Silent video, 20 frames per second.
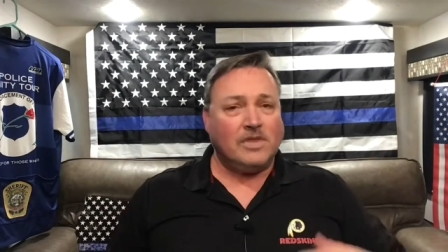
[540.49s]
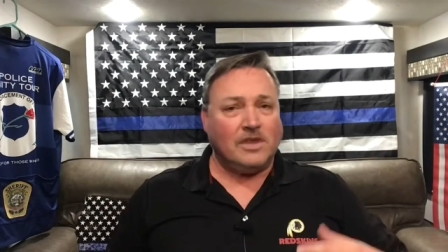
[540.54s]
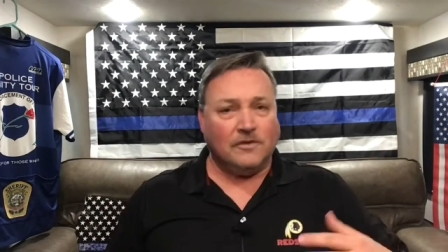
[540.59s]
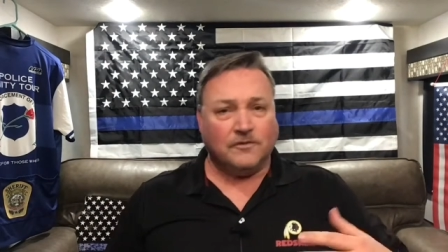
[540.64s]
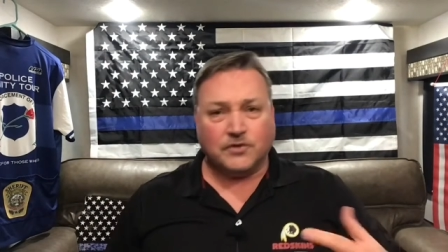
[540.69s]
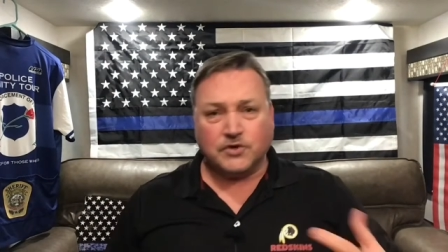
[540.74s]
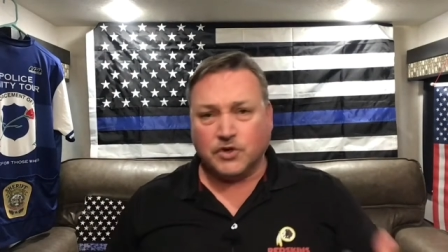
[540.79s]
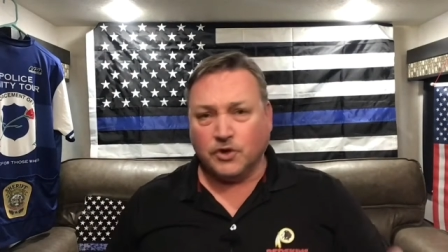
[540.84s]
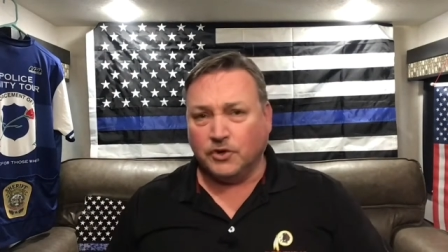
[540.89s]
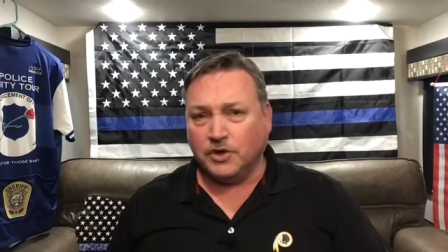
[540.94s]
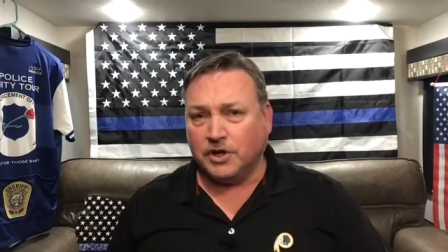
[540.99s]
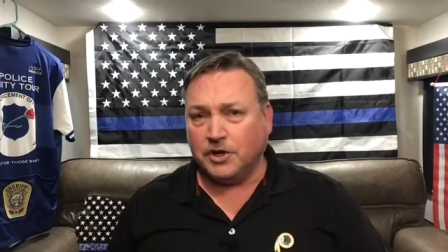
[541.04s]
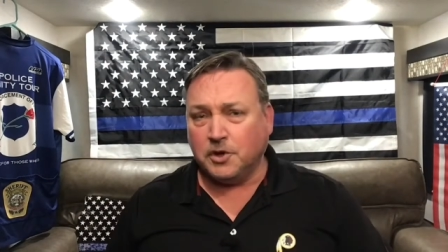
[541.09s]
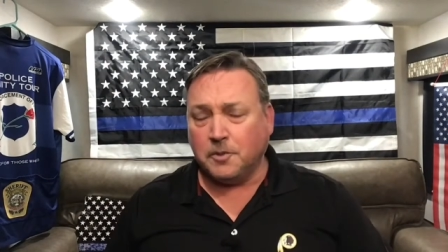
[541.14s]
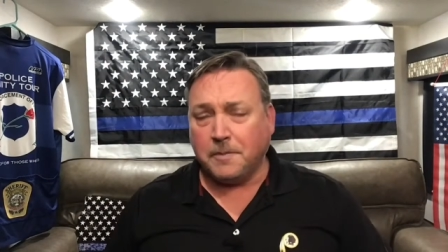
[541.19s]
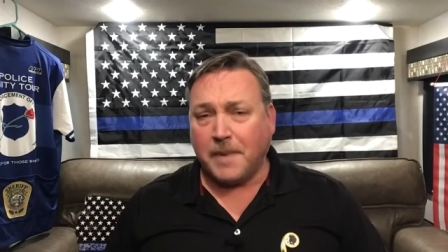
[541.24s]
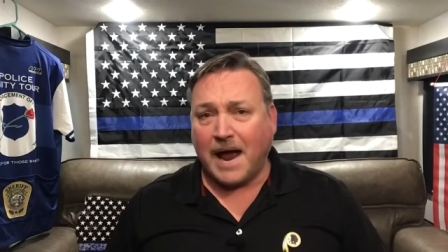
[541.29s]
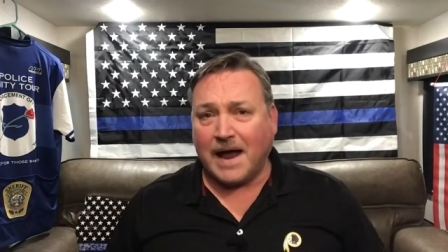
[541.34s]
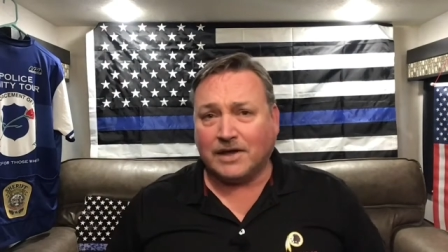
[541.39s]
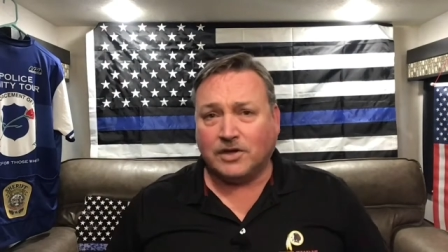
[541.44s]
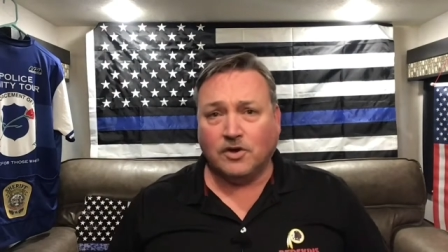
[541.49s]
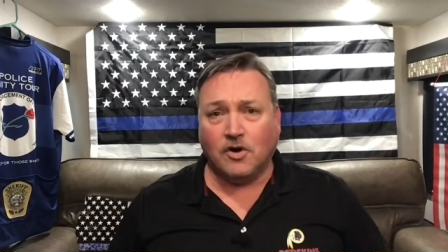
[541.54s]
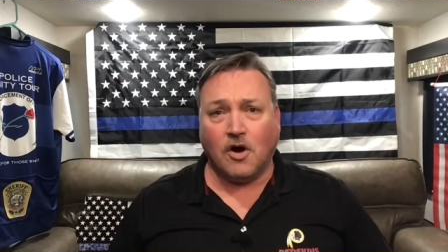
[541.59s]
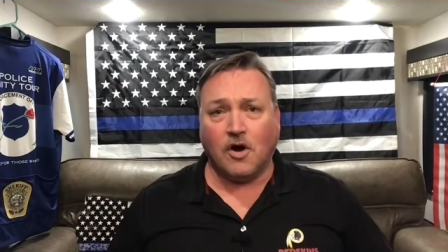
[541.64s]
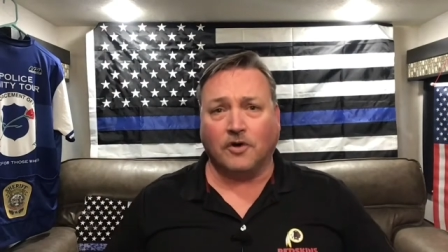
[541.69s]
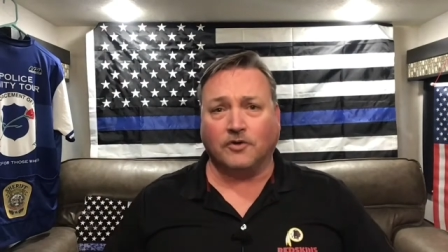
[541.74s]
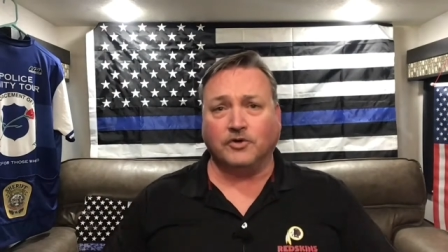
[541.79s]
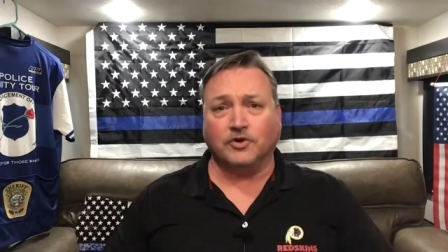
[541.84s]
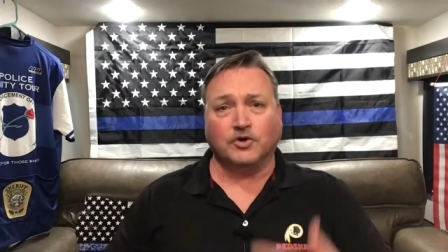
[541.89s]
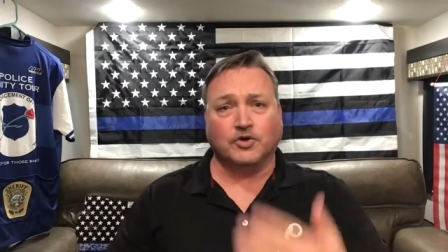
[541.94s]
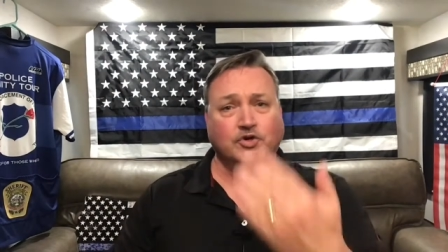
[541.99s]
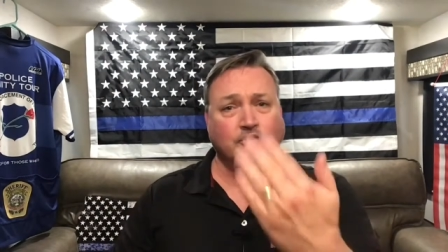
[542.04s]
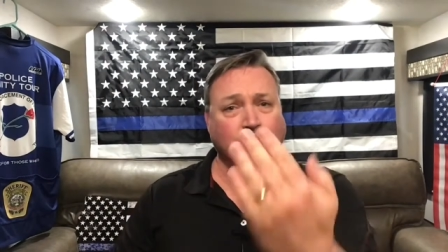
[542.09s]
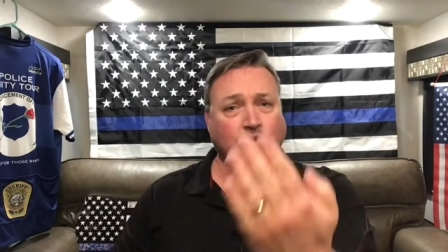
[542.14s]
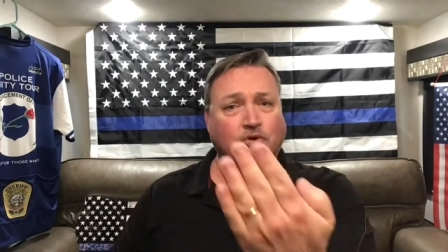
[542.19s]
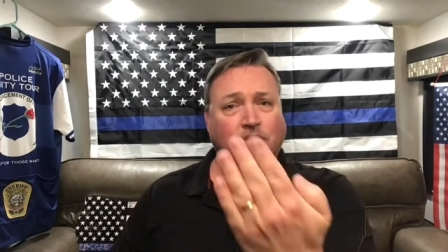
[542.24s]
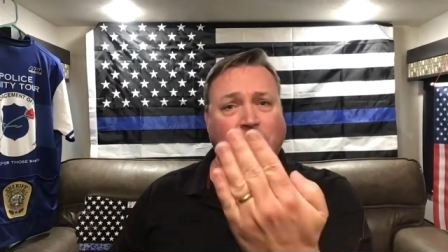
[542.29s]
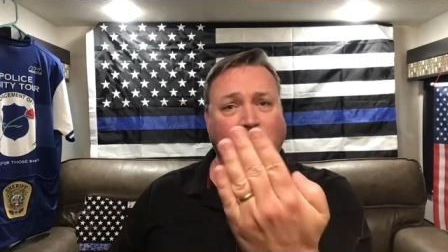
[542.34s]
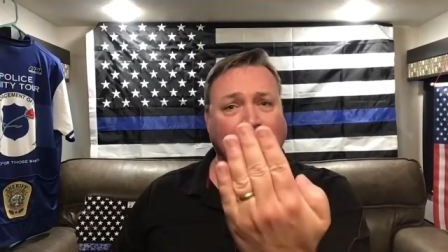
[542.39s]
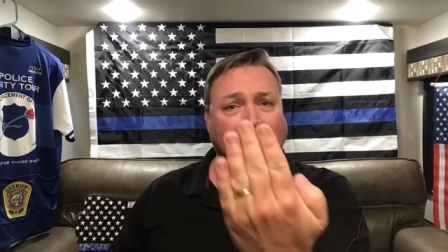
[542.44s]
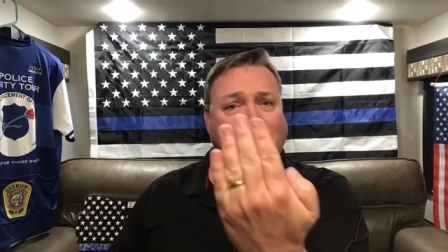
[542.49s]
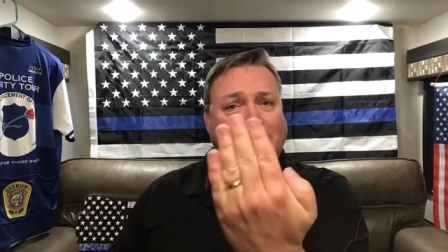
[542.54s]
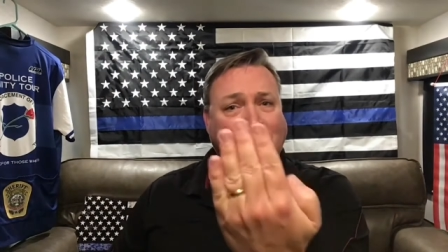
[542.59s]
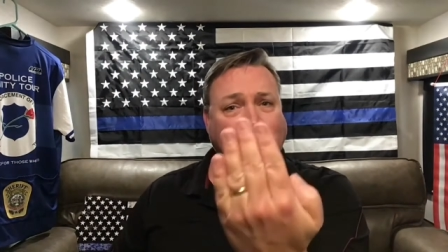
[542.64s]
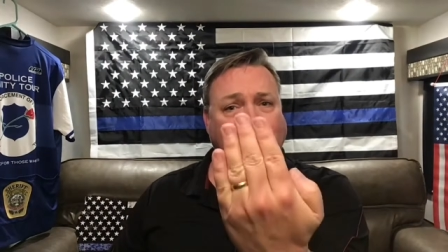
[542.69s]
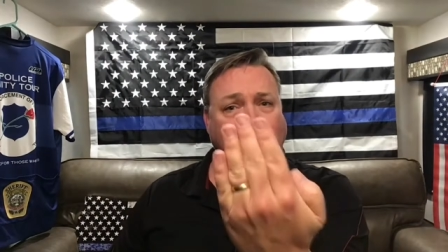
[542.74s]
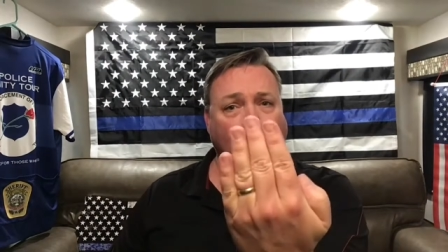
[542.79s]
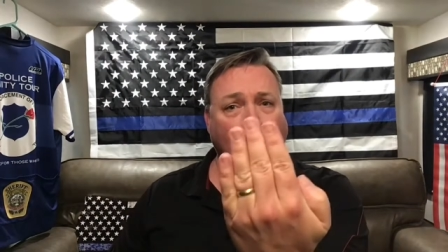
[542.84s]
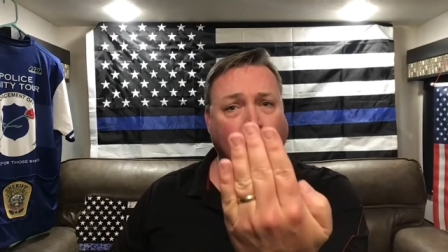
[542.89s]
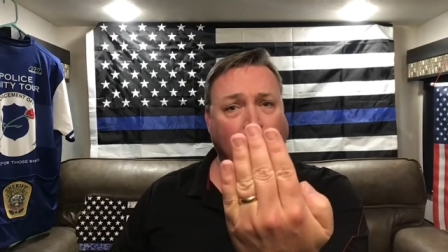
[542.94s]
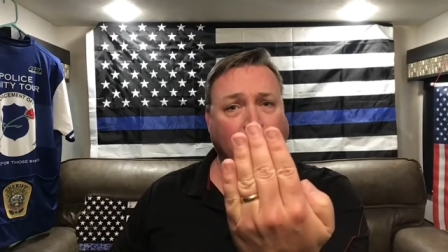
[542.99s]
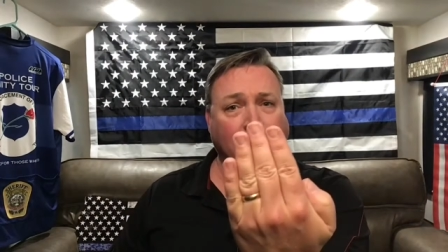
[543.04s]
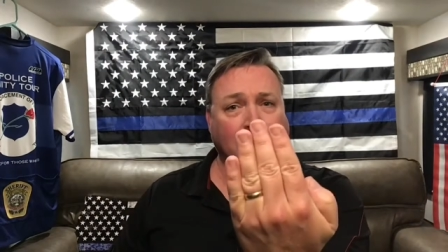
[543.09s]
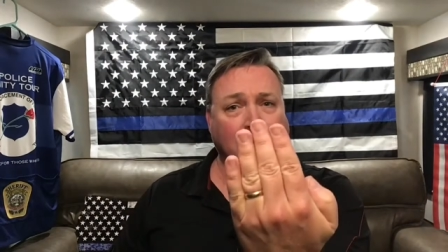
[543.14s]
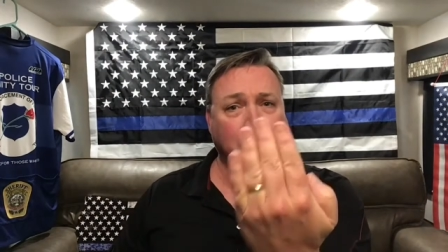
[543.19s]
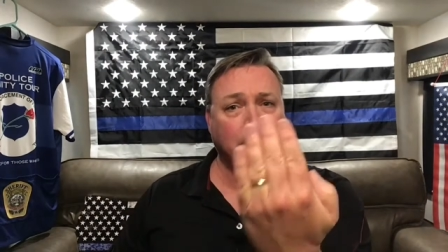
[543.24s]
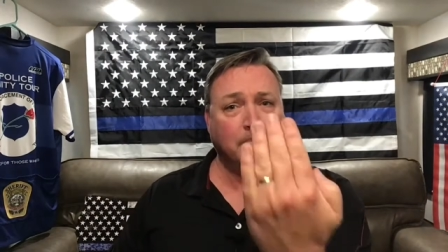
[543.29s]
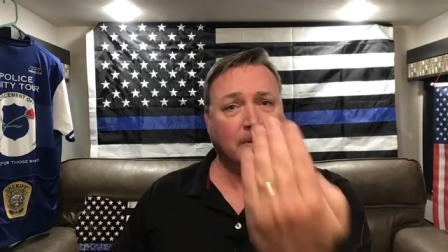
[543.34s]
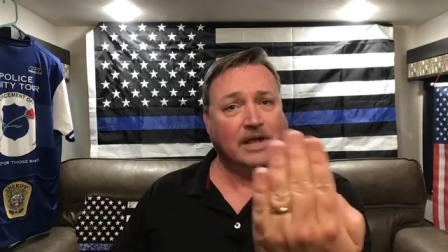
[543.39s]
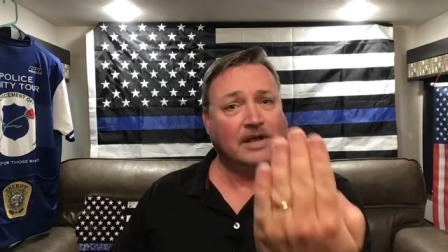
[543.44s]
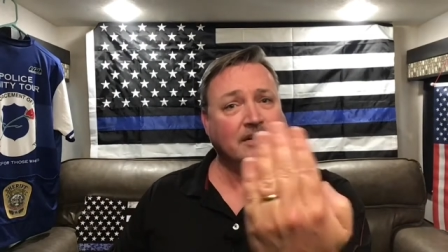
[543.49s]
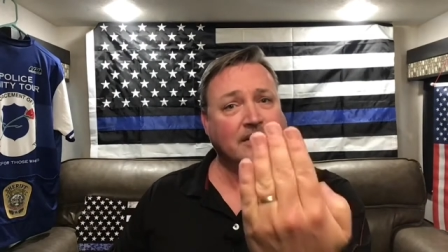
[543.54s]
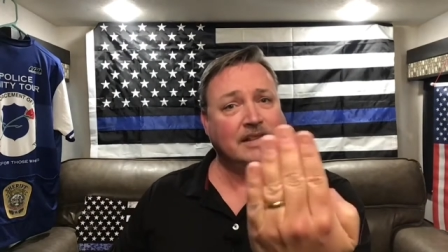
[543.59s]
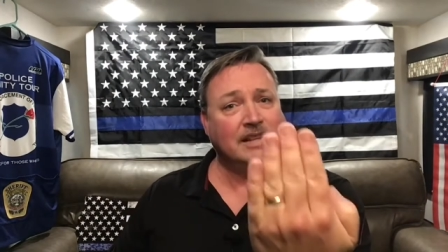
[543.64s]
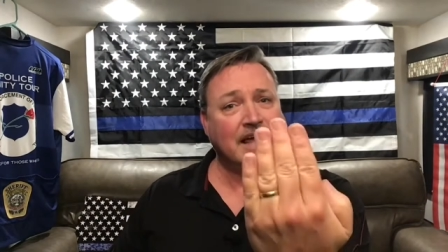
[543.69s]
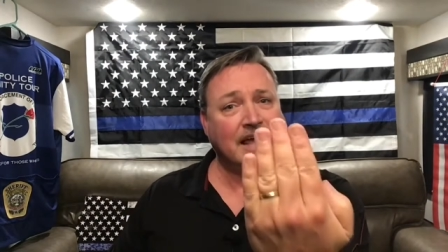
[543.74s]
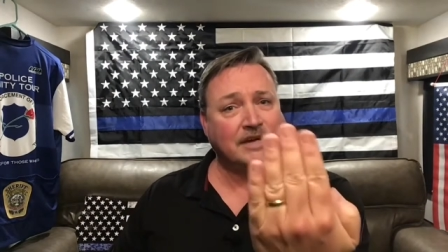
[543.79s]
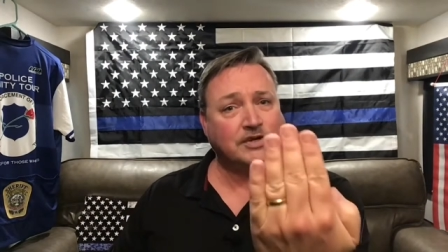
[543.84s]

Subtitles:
If shooting in your backyard, you're shooting at that target pinned to that